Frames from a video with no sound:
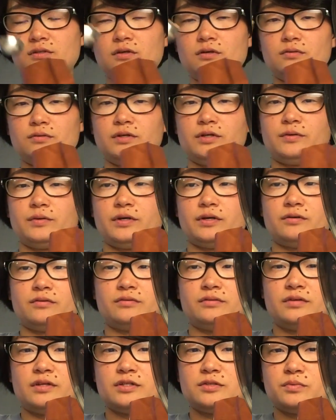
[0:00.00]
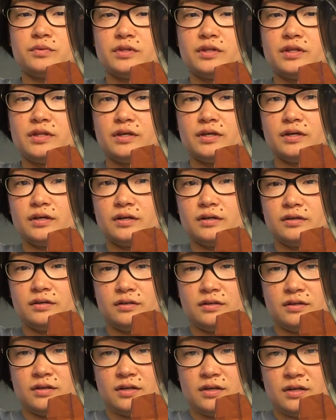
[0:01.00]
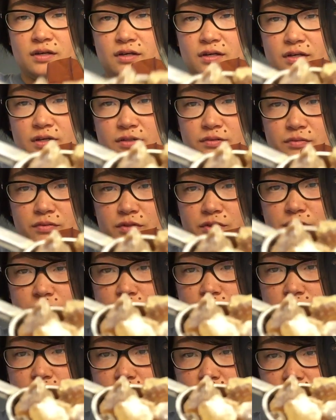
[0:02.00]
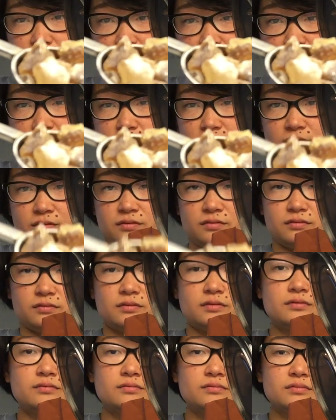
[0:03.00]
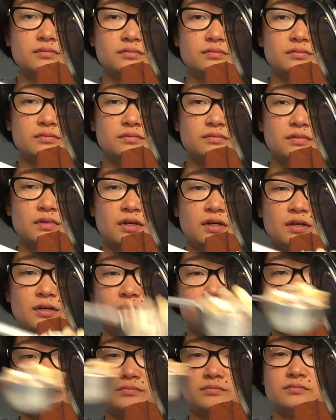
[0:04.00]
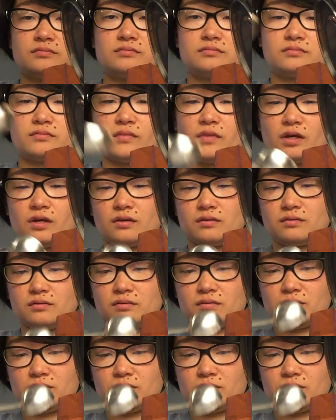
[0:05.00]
Oh, here we go. That's what the sugar looks like. Oh. Okay.